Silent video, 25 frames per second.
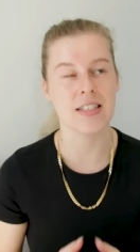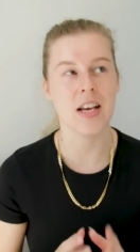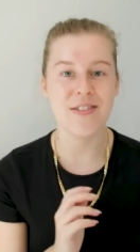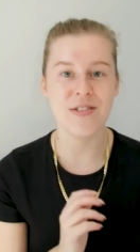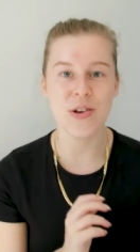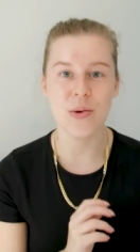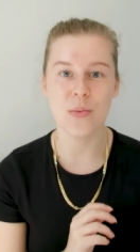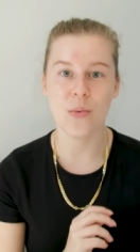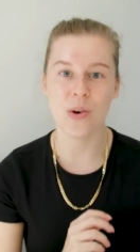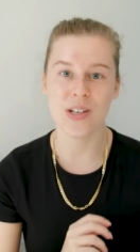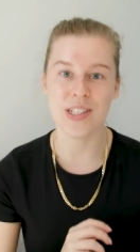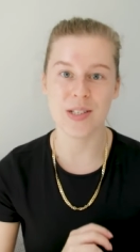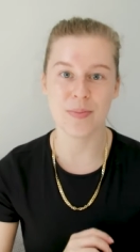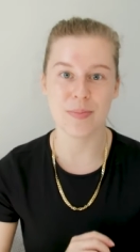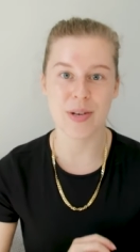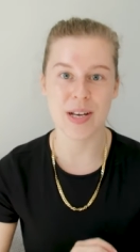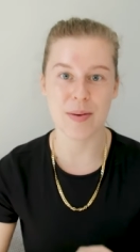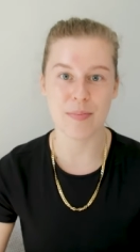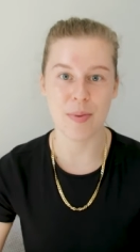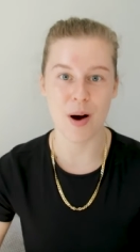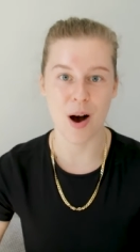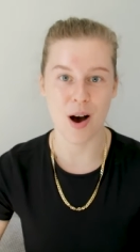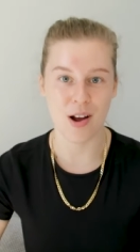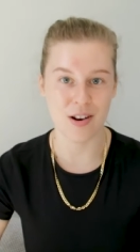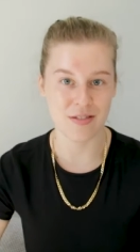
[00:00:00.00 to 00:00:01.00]
If you want to be a
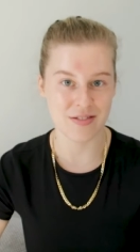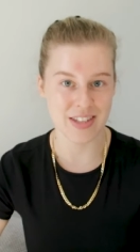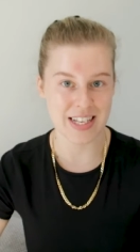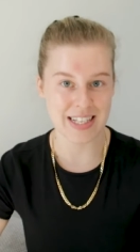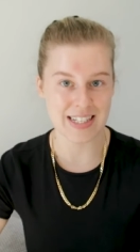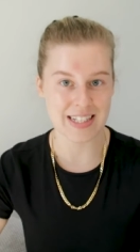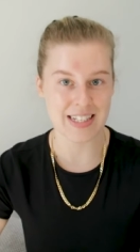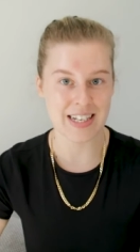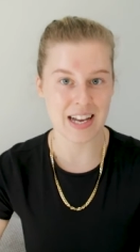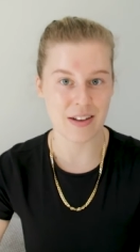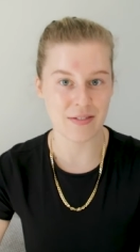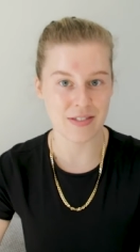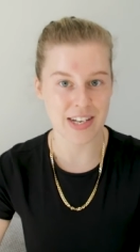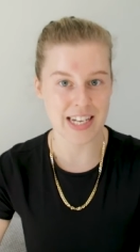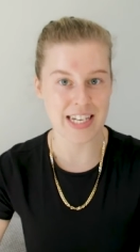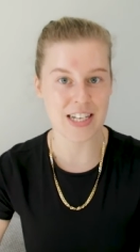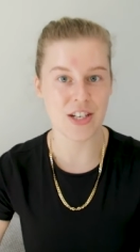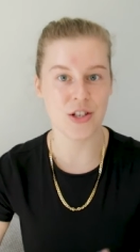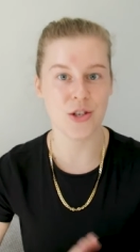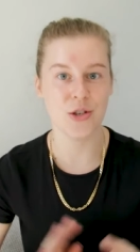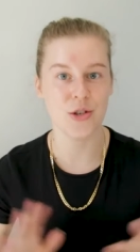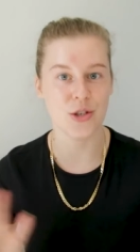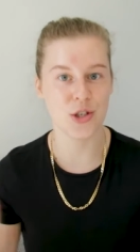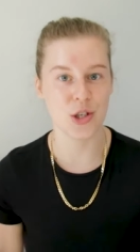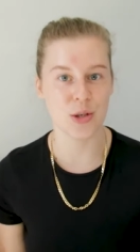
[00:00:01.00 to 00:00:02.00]
part of this lovely
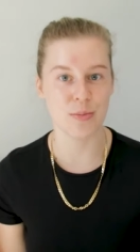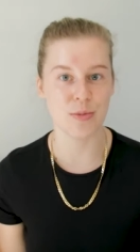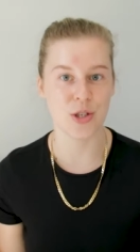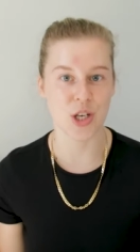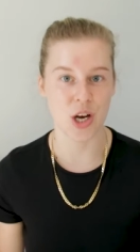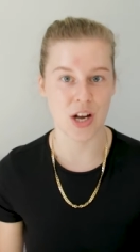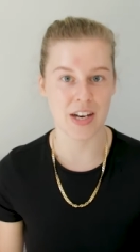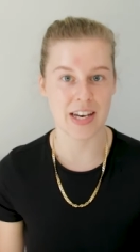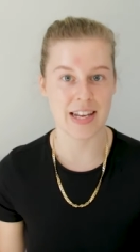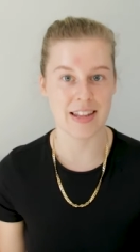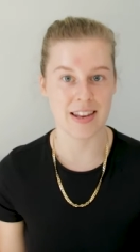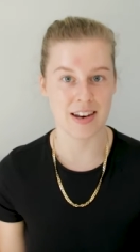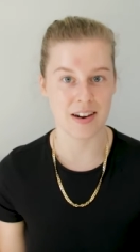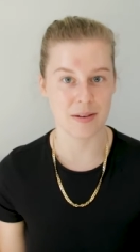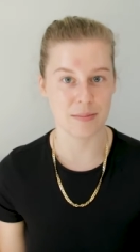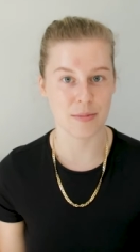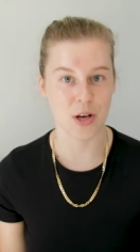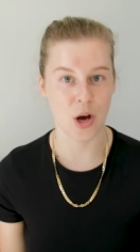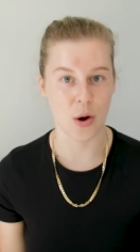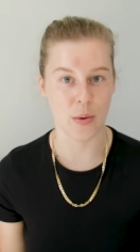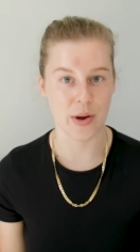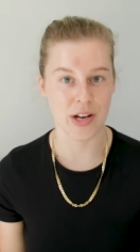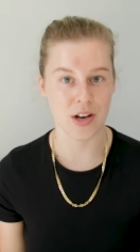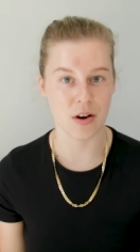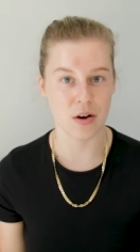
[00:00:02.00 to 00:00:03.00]
YouTube journey that I'm
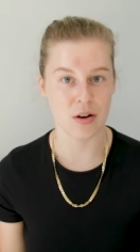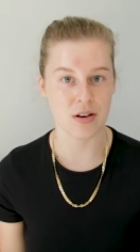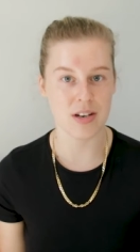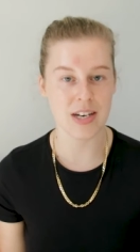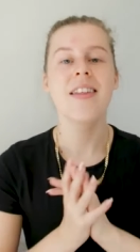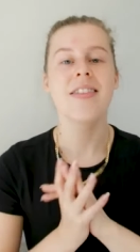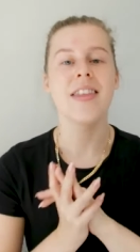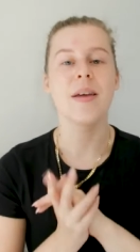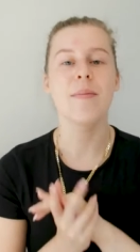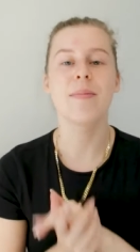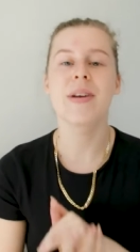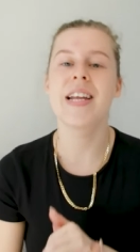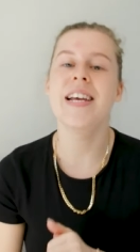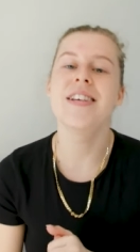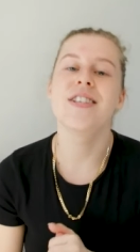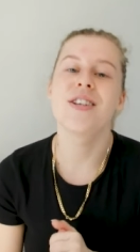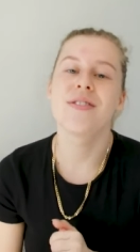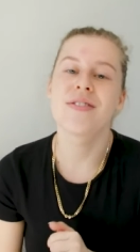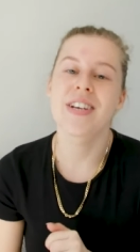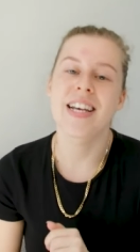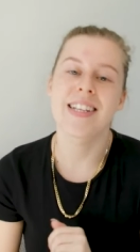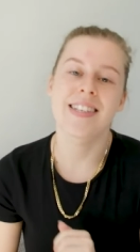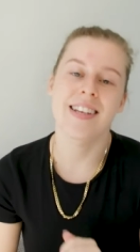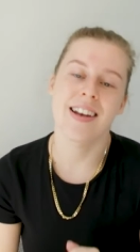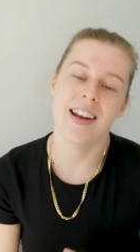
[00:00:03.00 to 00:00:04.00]
going on, then please don't
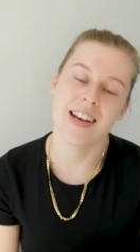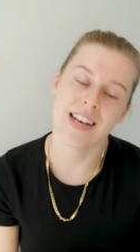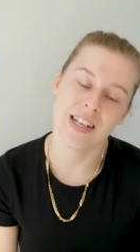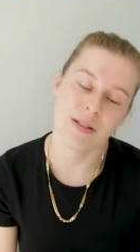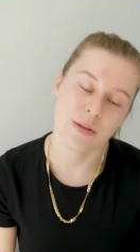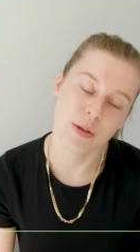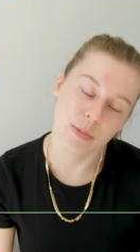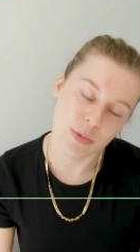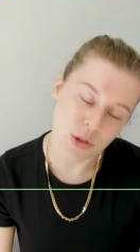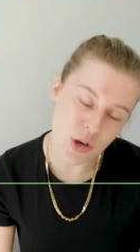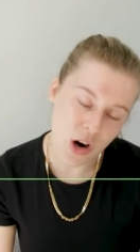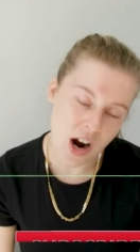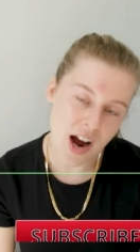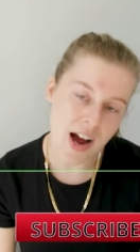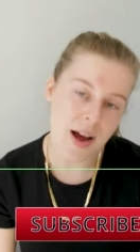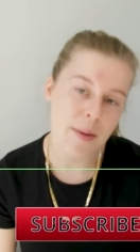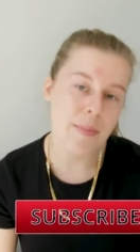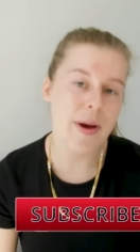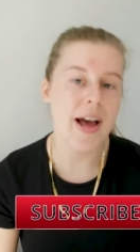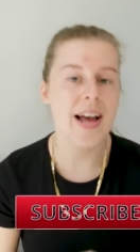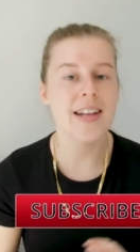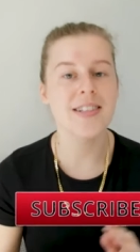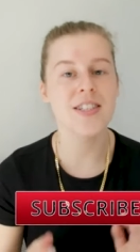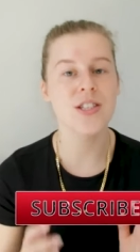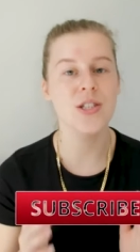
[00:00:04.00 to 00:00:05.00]
forget to like and subscribe
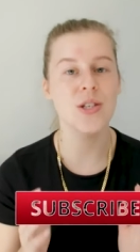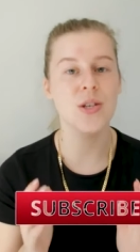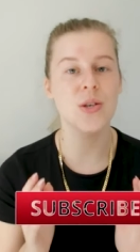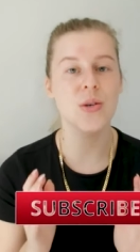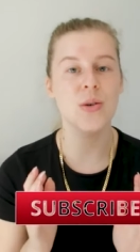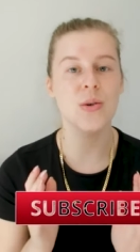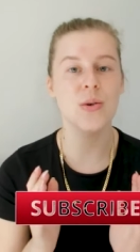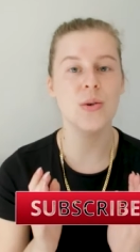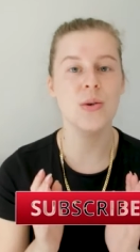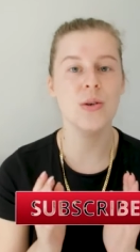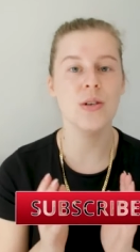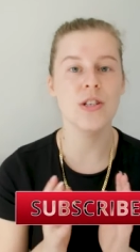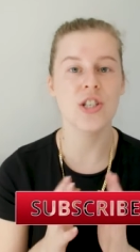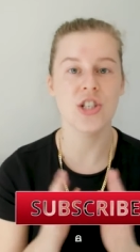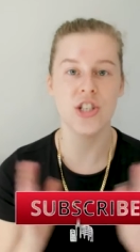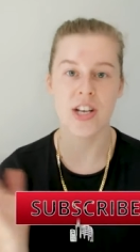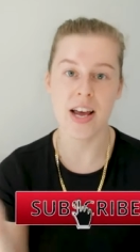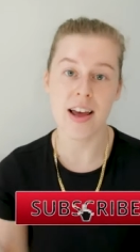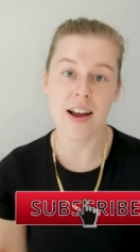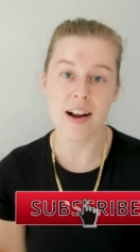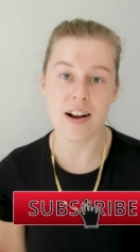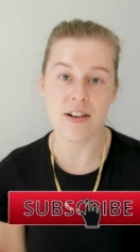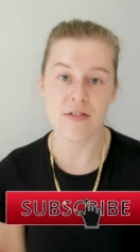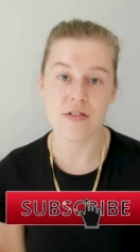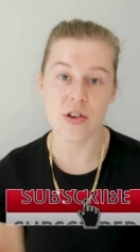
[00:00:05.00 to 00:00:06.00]
and to
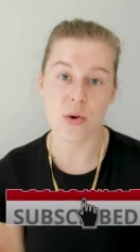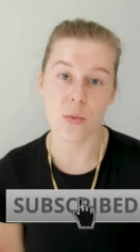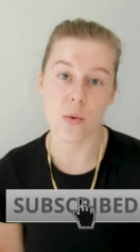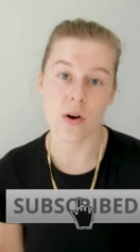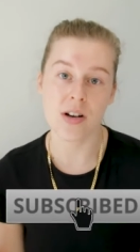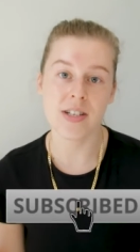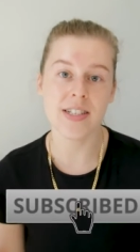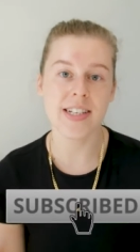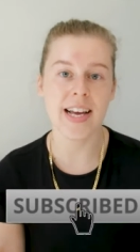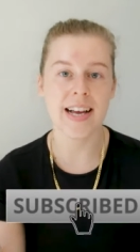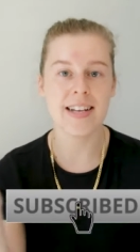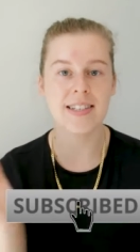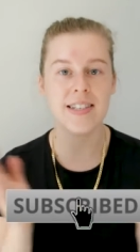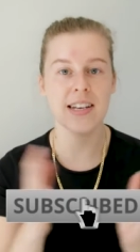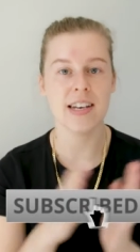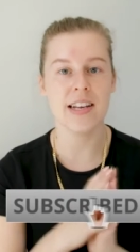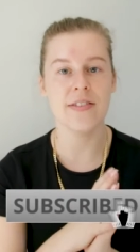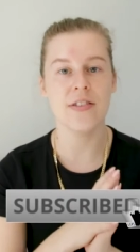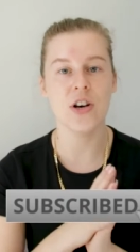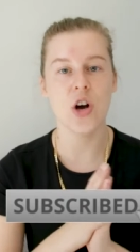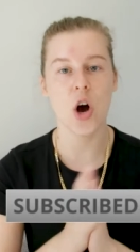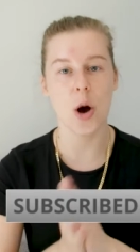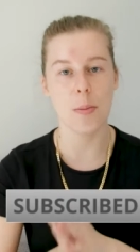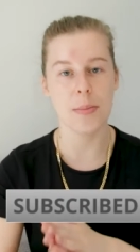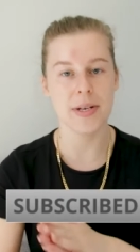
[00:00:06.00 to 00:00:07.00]
share if you want, and to leave a
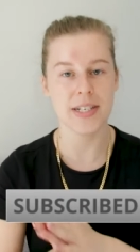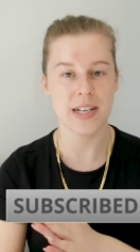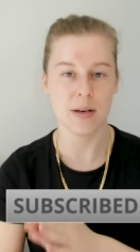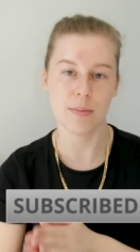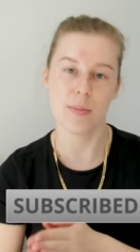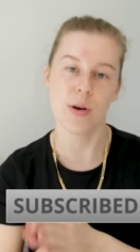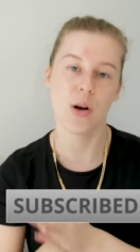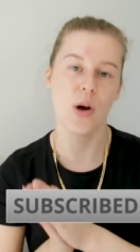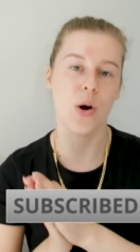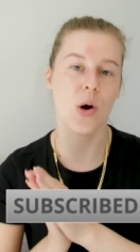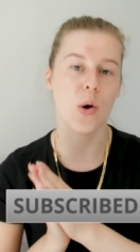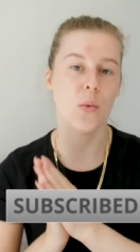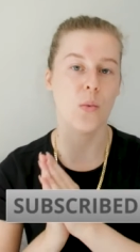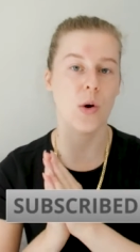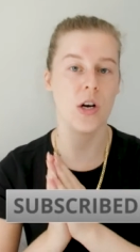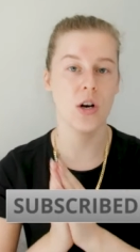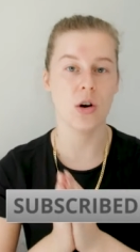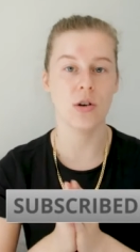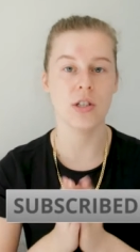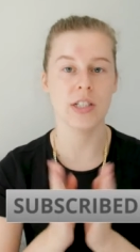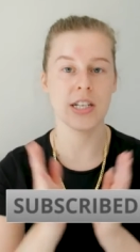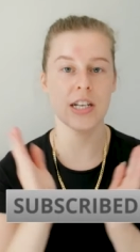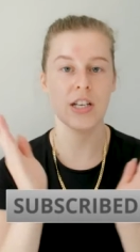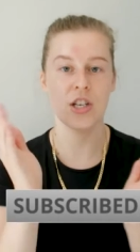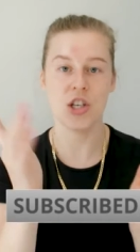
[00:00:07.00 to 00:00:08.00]
comment down below on what
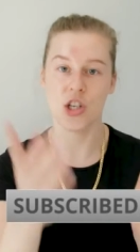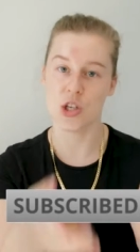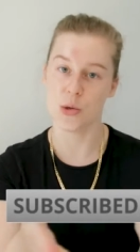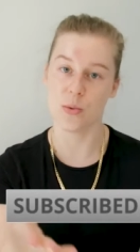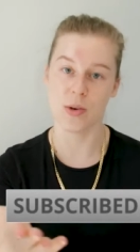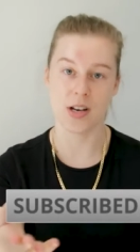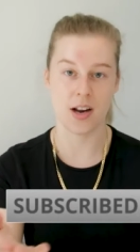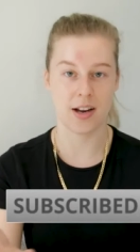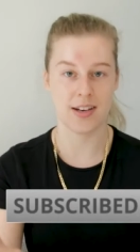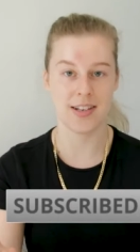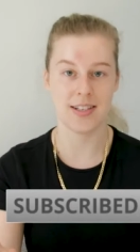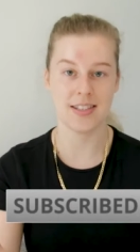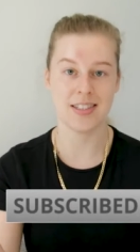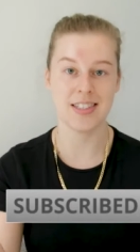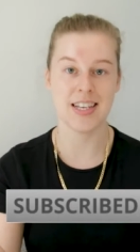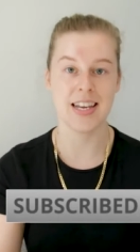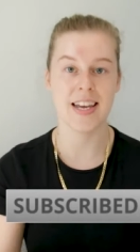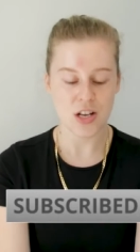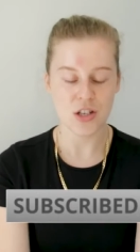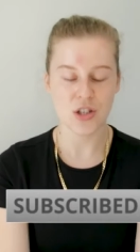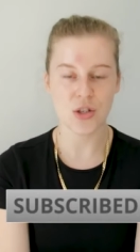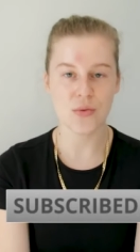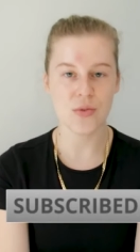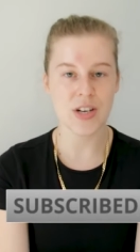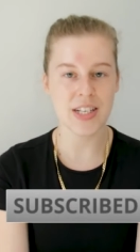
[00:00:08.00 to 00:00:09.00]
content you would like to see.
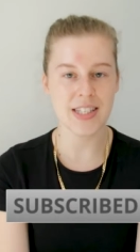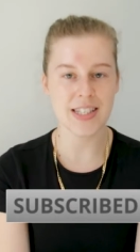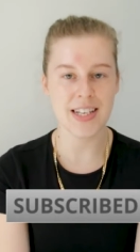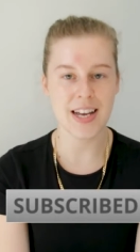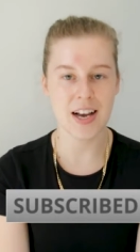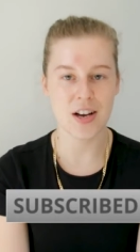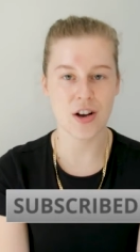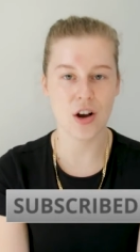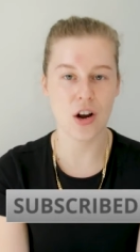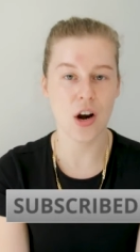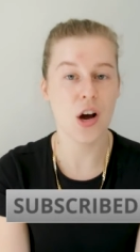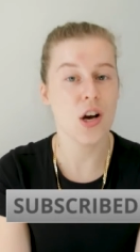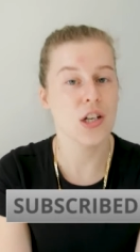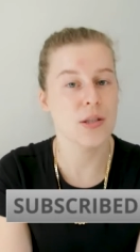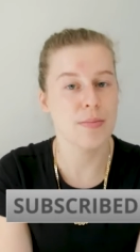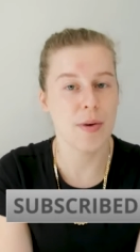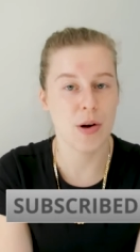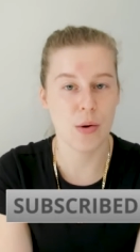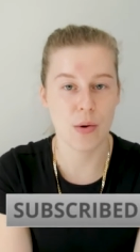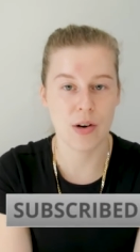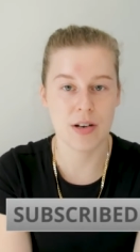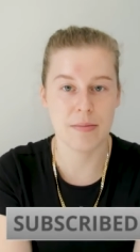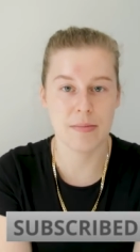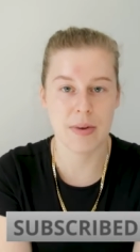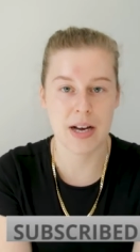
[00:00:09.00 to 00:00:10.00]
So recently I got asked by
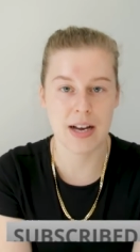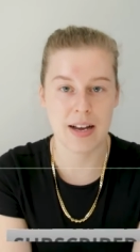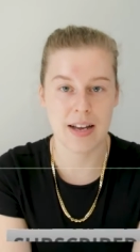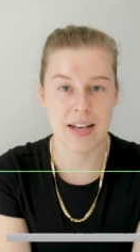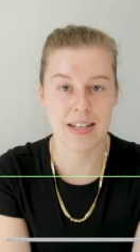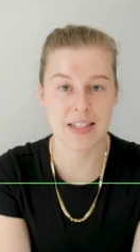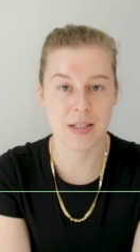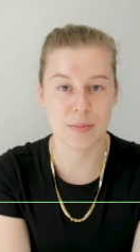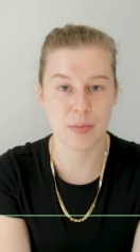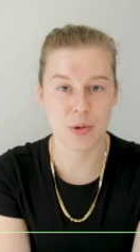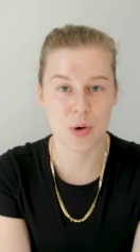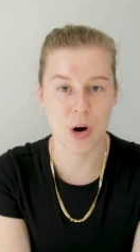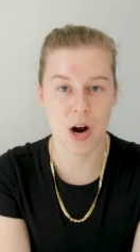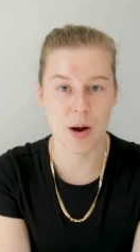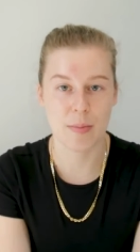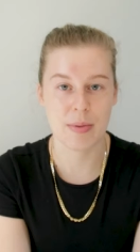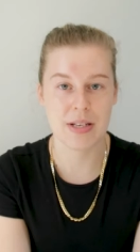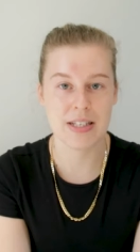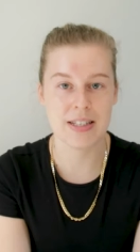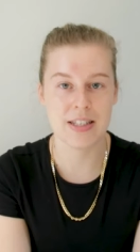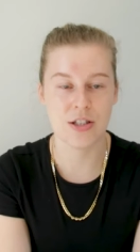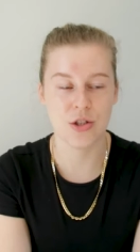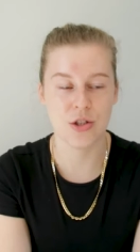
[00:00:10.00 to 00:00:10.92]
one of my subscribers